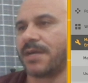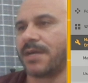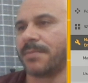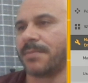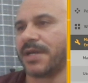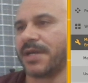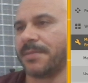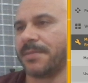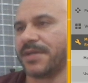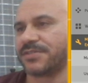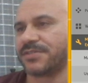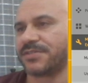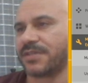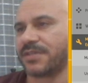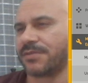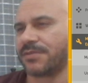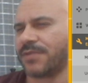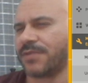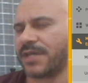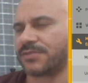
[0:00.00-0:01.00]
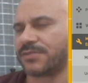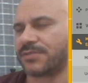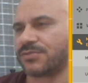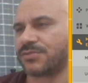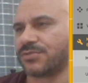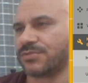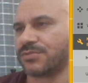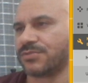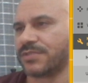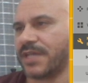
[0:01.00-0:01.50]
But imagine that I'd like
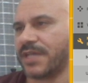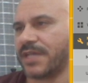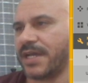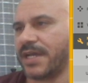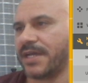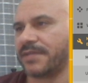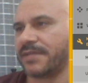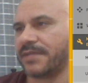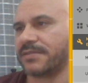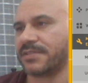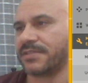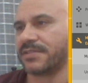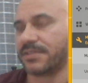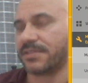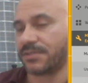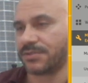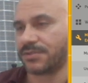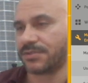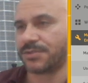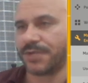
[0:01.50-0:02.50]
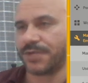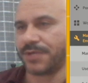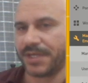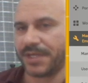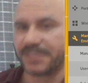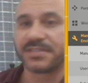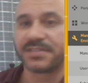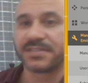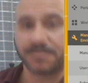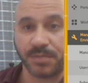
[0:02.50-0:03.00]
to do that in another way.
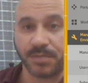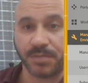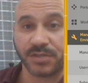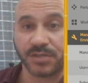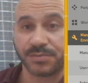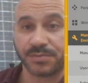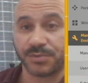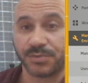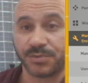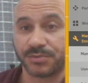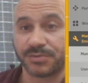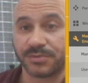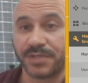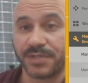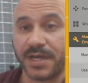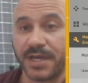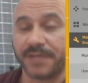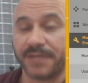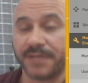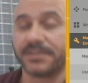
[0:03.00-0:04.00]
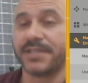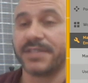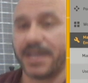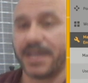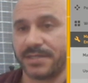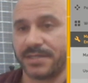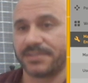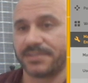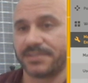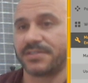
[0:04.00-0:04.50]
Is it possible to do that?
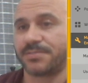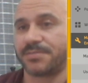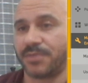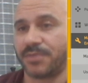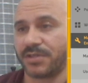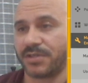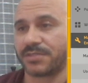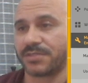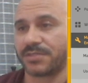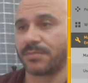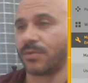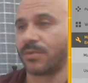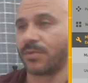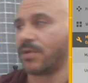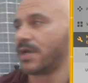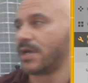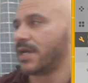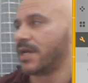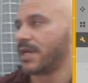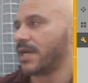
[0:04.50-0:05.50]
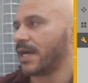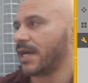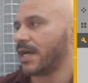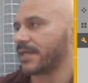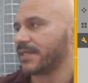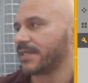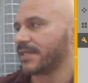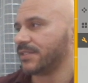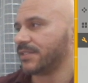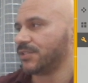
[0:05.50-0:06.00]
Yes, it's possible. I
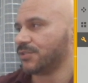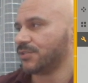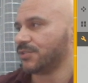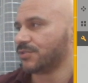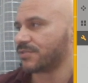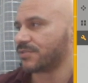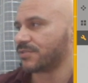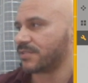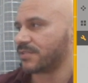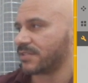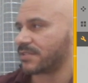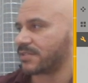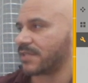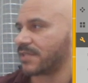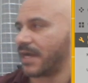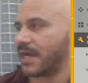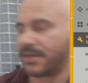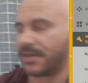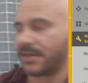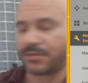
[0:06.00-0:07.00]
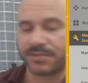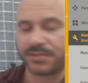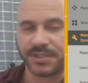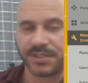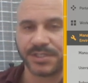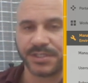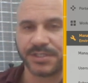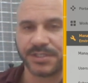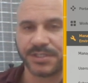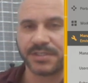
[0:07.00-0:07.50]
can use this icon
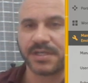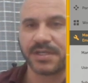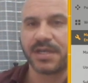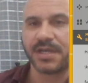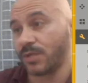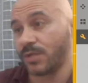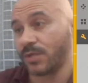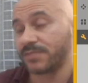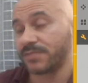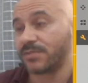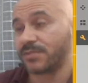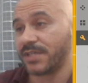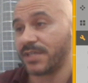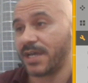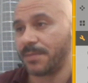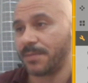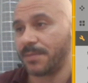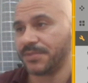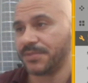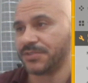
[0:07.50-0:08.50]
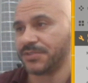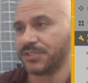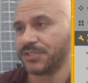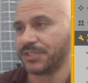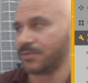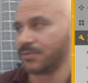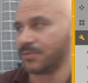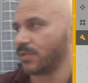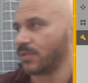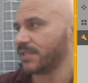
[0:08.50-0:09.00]
here. What's gonna happen
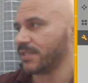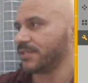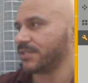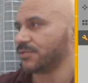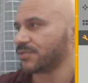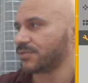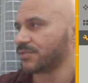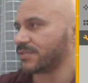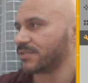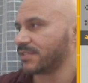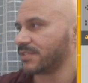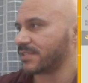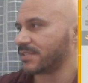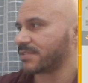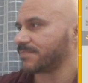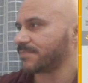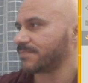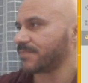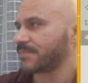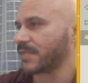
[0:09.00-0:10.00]
here? When I use this